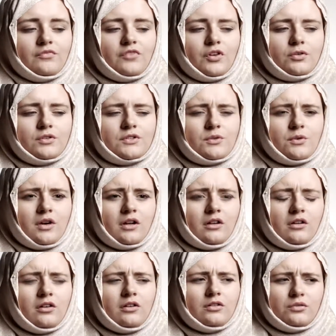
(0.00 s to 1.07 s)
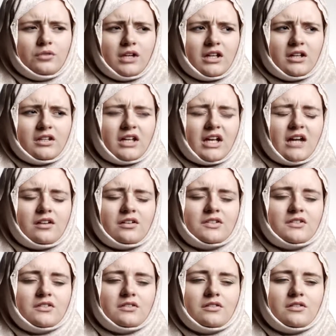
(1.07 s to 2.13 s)
focused quite a lot on looking at the
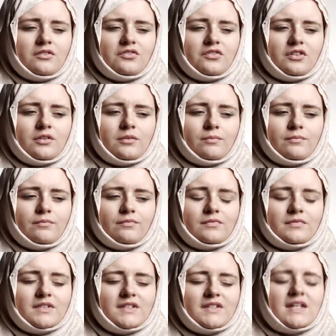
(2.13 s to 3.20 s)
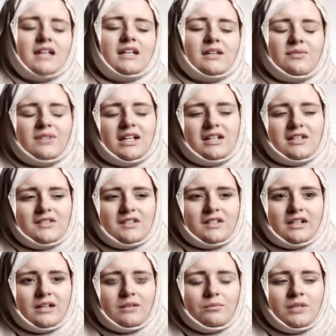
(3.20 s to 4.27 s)
character of Zainab alayhi
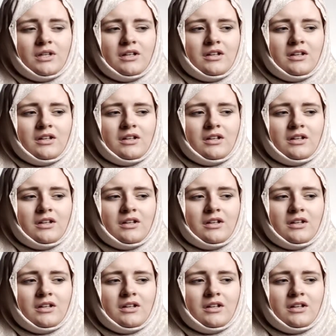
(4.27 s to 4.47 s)
salam.